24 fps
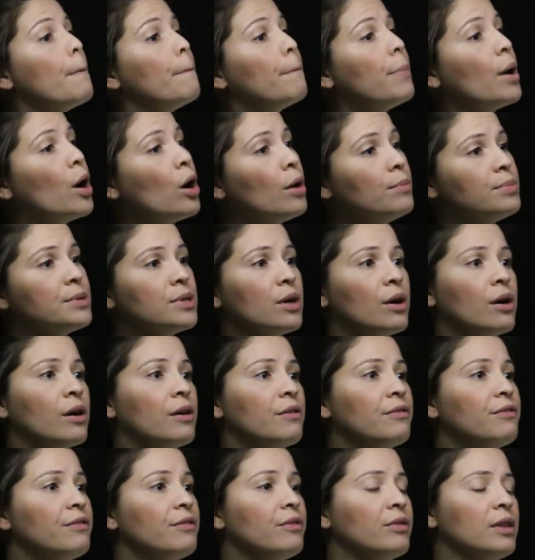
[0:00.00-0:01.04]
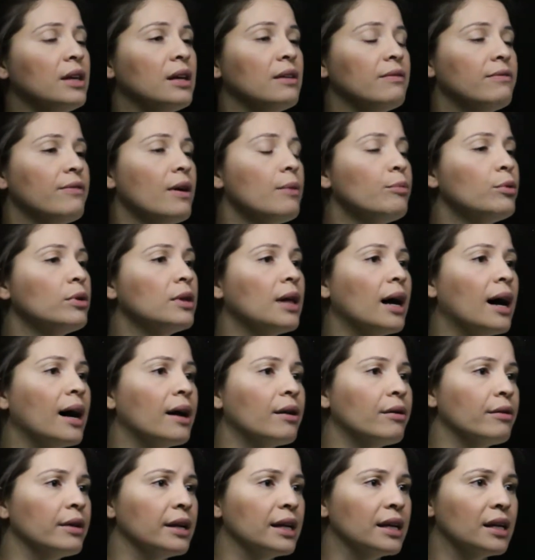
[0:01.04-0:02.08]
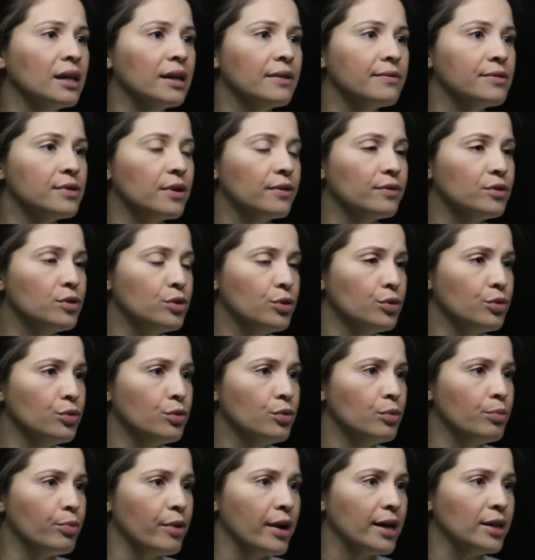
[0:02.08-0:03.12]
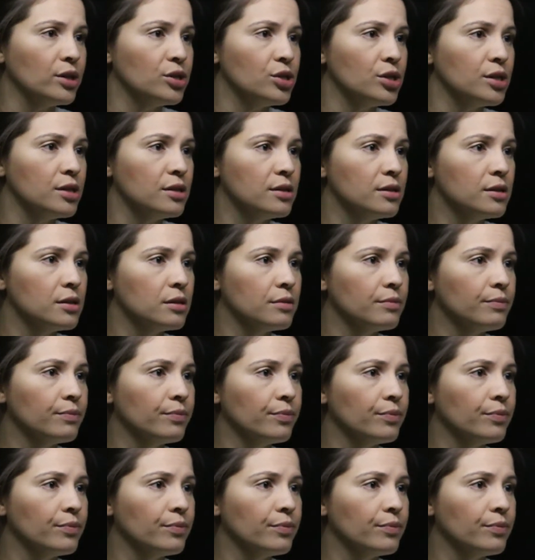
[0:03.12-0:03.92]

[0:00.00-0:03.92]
pops off the femoral artery, it gives off 2 branches.